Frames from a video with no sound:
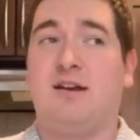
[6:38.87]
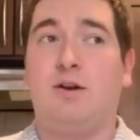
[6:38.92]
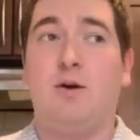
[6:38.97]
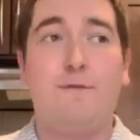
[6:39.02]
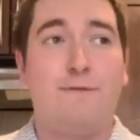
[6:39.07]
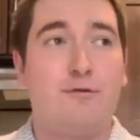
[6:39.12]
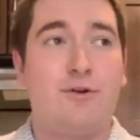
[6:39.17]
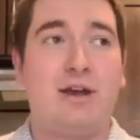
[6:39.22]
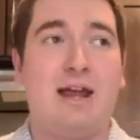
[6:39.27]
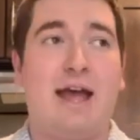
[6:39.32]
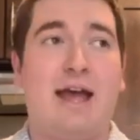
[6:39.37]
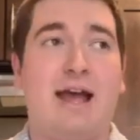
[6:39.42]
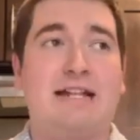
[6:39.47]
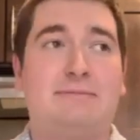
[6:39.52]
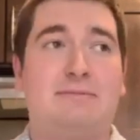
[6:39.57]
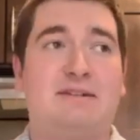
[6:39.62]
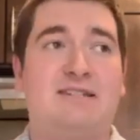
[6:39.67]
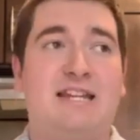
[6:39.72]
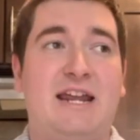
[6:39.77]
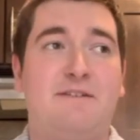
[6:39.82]
No free ads,
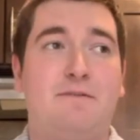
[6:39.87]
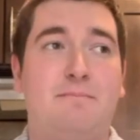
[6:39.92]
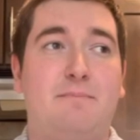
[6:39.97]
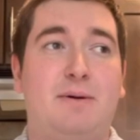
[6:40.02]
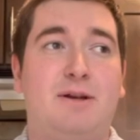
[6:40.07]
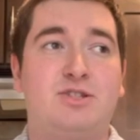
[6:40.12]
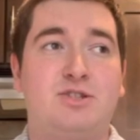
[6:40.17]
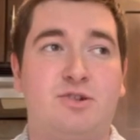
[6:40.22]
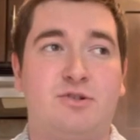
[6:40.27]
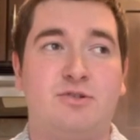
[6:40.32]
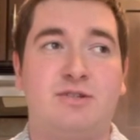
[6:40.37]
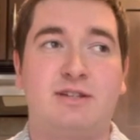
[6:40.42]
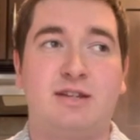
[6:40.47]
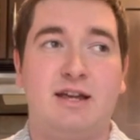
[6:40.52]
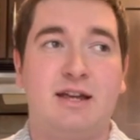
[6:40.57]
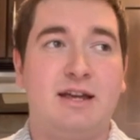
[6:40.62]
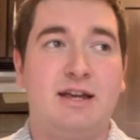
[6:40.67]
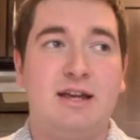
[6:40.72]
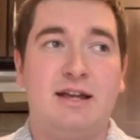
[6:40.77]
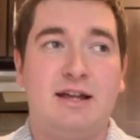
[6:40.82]
but Dave and Buster's,
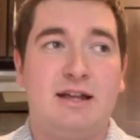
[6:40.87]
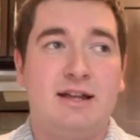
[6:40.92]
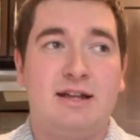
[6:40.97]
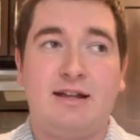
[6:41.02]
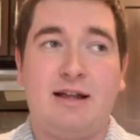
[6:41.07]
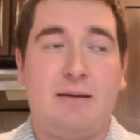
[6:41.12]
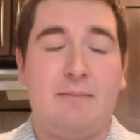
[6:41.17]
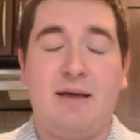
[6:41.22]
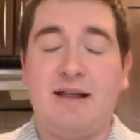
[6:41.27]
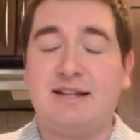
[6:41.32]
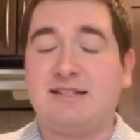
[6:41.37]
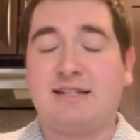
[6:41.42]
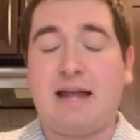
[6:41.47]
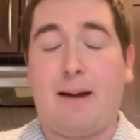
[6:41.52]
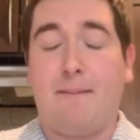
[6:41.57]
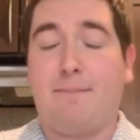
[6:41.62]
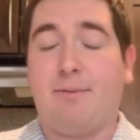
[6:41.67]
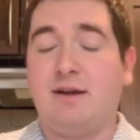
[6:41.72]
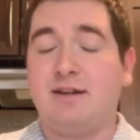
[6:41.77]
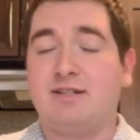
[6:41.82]
I mean, that's a
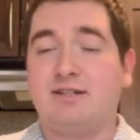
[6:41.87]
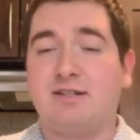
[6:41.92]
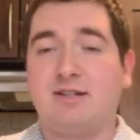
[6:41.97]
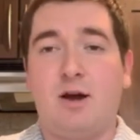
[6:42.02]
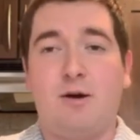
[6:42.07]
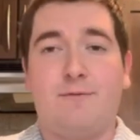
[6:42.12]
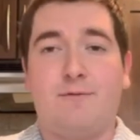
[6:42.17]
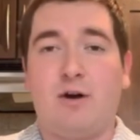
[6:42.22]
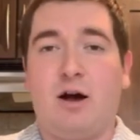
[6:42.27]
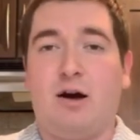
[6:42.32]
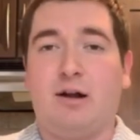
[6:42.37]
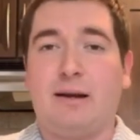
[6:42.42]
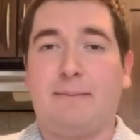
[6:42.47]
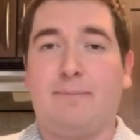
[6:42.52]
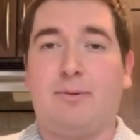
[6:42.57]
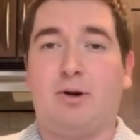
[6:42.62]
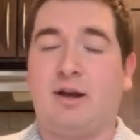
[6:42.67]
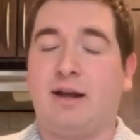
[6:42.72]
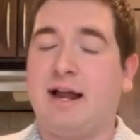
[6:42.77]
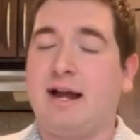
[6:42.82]
top place to go for a holiday
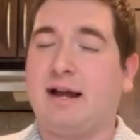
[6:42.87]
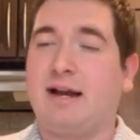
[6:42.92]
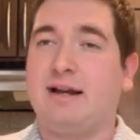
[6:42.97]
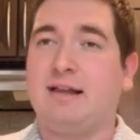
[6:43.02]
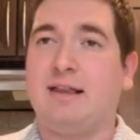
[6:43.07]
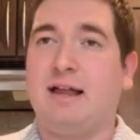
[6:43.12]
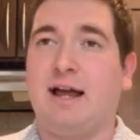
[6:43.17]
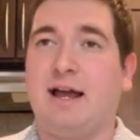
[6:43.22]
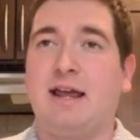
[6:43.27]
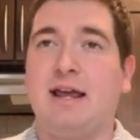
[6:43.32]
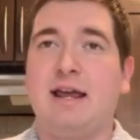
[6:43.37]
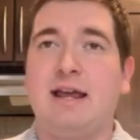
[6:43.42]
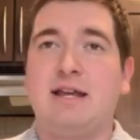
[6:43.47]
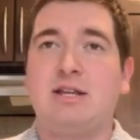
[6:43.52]
party, not going to lie.